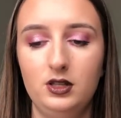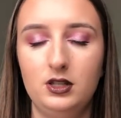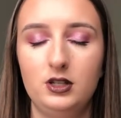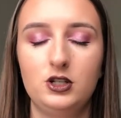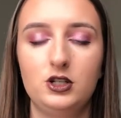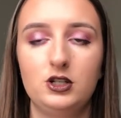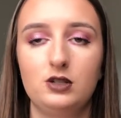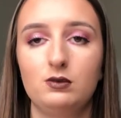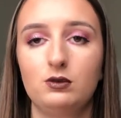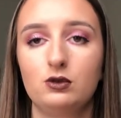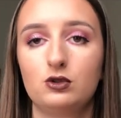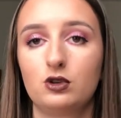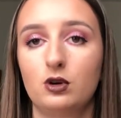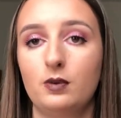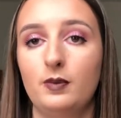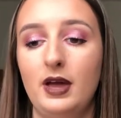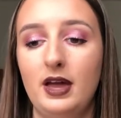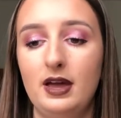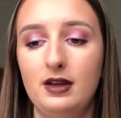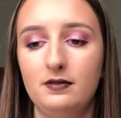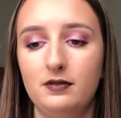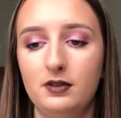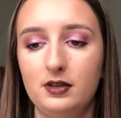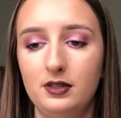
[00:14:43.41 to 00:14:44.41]
then she will drop
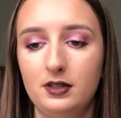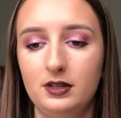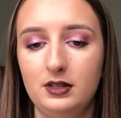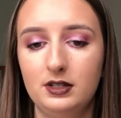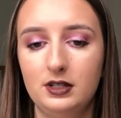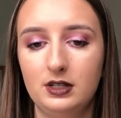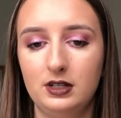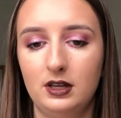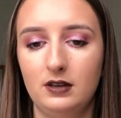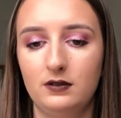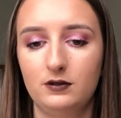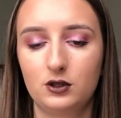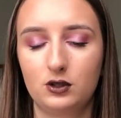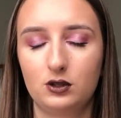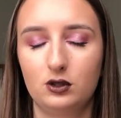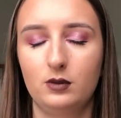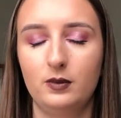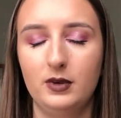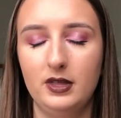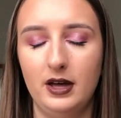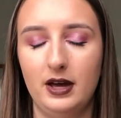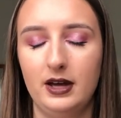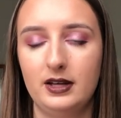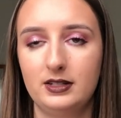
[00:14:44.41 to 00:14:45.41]
everything to give
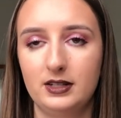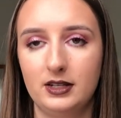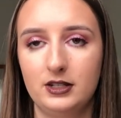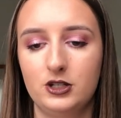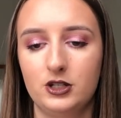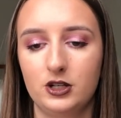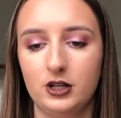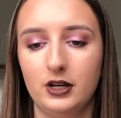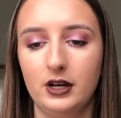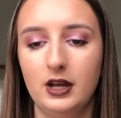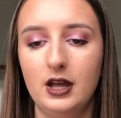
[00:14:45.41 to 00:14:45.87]
Stormi that attention.